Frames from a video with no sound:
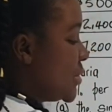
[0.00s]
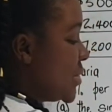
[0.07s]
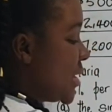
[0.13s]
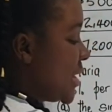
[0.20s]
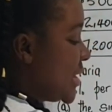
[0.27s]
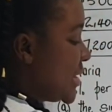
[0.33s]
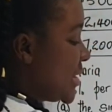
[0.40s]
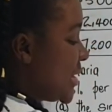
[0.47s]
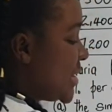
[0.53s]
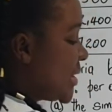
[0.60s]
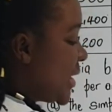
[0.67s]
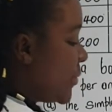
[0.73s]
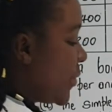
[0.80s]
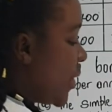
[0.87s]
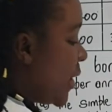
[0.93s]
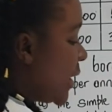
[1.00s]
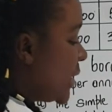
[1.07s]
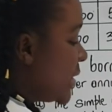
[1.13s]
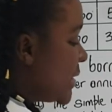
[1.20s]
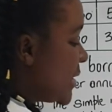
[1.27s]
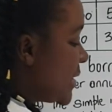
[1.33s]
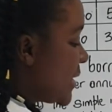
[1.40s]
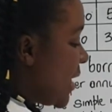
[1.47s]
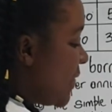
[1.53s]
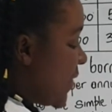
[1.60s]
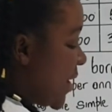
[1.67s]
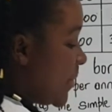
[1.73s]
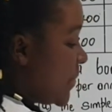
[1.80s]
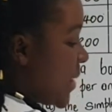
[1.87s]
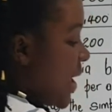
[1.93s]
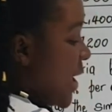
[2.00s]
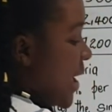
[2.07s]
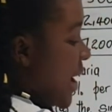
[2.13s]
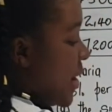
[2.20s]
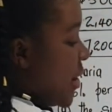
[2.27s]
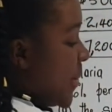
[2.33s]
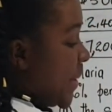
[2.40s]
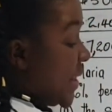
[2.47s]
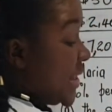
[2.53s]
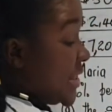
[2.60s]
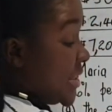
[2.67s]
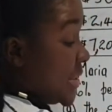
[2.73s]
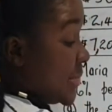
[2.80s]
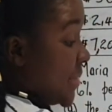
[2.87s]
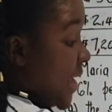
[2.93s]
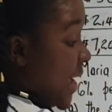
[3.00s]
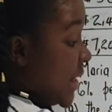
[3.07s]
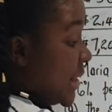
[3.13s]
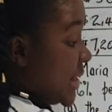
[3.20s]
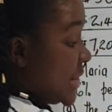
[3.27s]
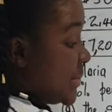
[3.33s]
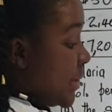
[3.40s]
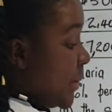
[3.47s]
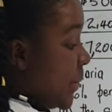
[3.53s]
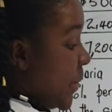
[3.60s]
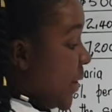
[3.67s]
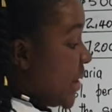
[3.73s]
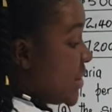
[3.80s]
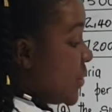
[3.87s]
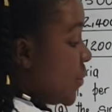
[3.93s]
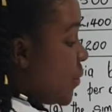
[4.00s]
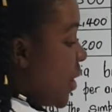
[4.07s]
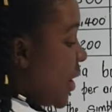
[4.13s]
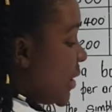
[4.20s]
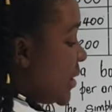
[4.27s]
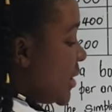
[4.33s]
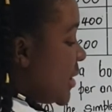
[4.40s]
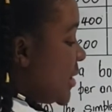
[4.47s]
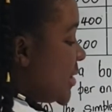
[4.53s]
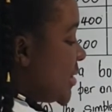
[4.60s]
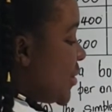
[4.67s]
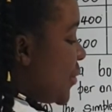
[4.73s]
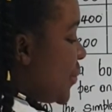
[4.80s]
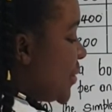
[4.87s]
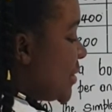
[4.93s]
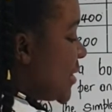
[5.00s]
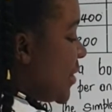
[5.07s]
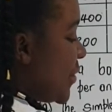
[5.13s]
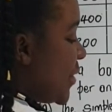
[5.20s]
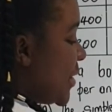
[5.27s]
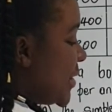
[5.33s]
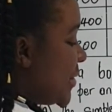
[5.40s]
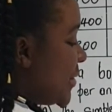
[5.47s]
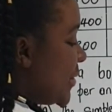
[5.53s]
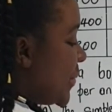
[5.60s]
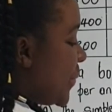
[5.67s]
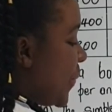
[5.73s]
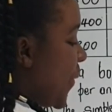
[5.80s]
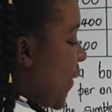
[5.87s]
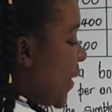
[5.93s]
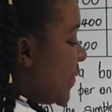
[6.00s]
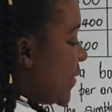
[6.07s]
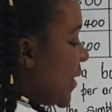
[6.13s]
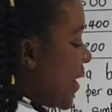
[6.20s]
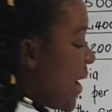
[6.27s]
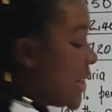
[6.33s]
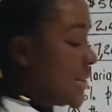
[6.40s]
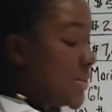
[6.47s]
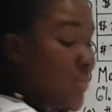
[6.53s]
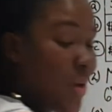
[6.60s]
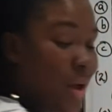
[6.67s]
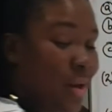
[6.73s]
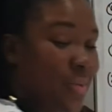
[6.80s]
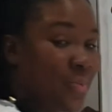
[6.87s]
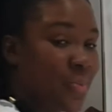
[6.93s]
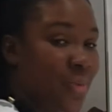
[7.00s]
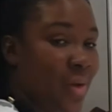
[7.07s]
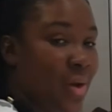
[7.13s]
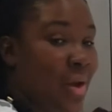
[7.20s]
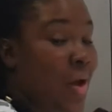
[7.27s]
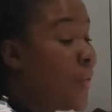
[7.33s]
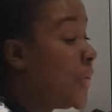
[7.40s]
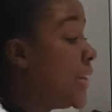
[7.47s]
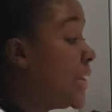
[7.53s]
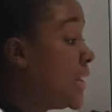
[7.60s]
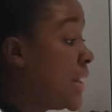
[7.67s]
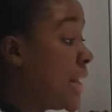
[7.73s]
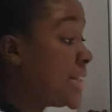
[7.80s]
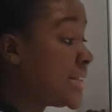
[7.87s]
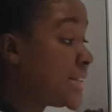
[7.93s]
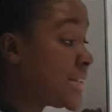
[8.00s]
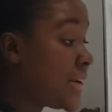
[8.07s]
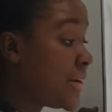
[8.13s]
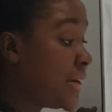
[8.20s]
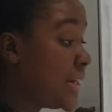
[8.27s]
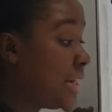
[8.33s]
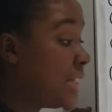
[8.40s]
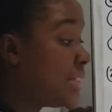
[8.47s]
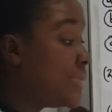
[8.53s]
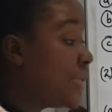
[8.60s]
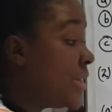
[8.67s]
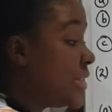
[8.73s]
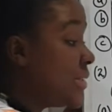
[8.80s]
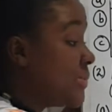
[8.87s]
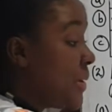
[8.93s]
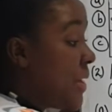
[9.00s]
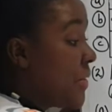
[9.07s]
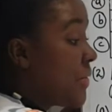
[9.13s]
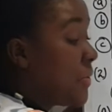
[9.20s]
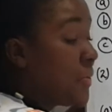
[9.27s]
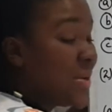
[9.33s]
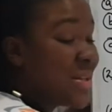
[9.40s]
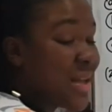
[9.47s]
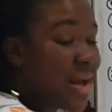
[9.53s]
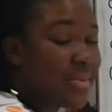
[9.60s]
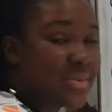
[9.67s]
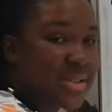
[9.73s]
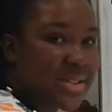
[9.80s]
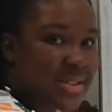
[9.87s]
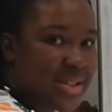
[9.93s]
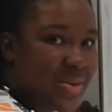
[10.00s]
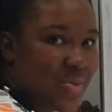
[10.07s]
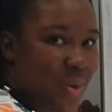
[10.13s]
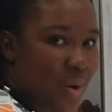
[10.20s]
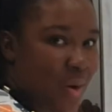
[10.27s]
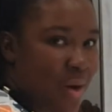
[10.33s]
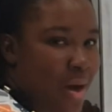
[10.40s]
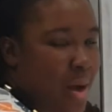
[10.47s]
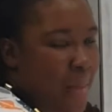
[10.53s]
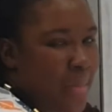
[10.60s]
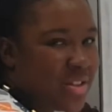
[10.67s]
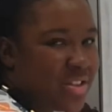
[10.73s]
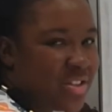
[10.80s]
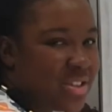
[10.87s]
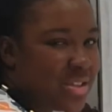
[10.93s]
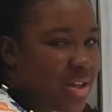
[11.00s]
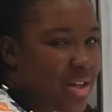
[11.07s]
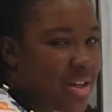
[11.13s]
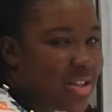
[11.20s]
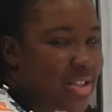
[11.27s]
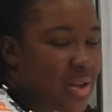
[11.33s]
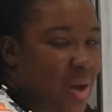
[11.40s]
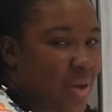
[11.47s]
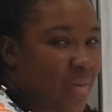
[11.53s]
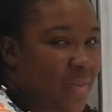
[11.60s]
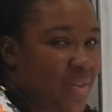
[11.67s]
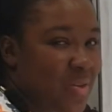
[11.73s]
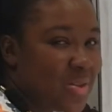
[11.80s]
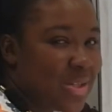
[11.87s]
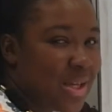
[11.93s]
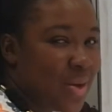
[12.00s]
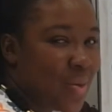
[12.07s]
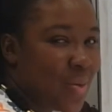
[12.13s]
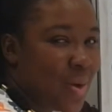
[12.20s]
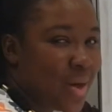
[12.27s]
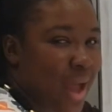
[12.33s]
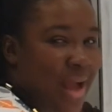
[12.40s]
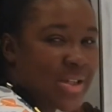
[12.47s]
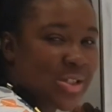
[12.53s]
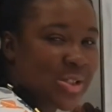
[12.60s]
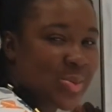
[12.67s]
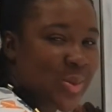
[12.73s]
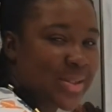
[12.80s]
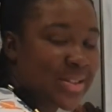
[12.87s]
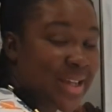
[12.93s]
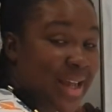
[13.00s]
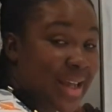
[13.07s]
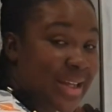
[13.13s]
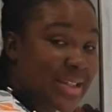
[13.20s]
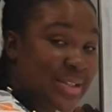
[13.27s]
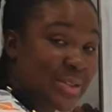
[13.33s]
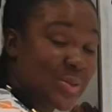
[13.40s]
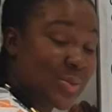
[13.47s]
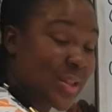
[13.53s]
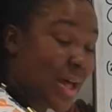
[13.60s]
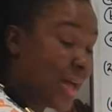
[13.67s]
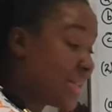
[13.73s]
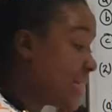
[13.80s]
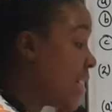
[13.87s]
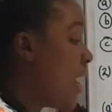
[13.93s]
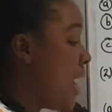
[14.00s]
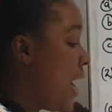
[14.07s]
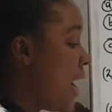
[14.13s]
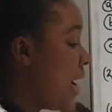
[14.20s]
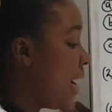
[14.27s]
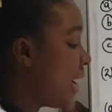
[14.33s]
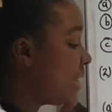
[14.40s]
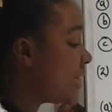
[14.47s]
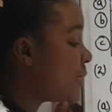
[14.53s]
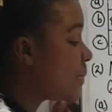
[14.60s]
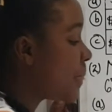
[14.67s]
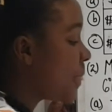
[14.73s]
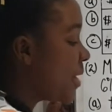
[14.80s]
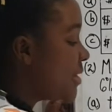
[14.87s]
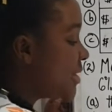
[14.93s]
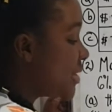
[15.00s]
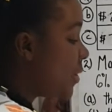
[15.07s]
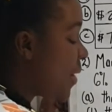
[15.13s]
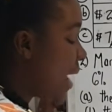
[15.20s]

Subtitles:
is 6 and 1, 7. How many digits behind decimal point? 1. So we'll put our point there as well. We didn't necessarily need to multiply the 3 times 0, but just so it doesn't confuse anyone, I just went ahead and do that. Alright, so our